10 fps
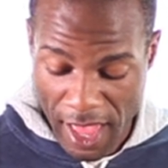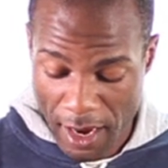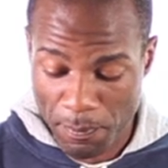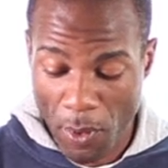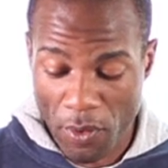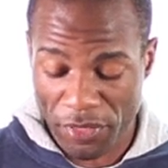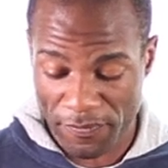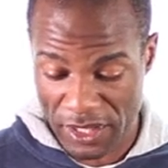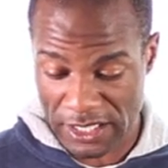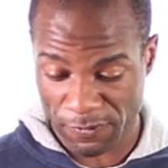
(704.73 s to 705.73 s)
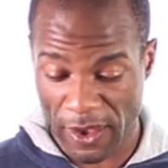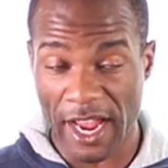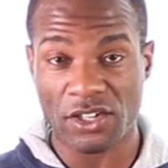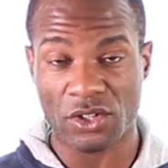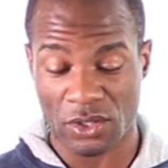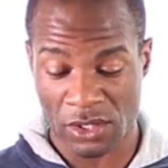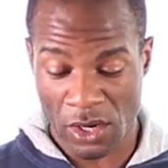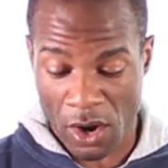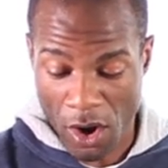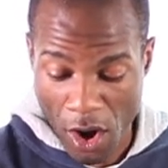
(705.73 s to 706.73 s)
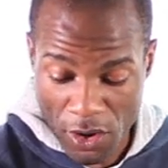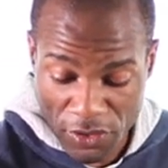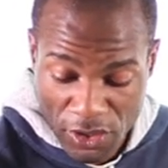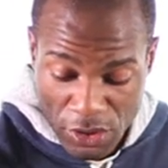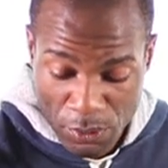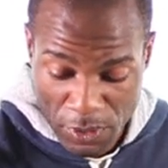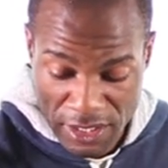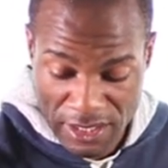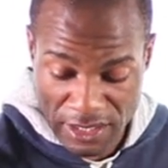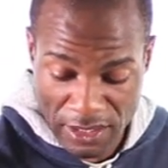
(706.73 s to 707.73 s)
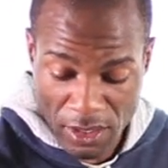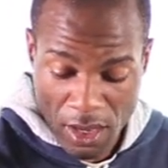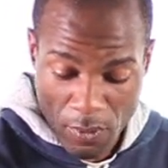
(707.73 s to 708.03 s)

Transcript: and both of these factors are the good reason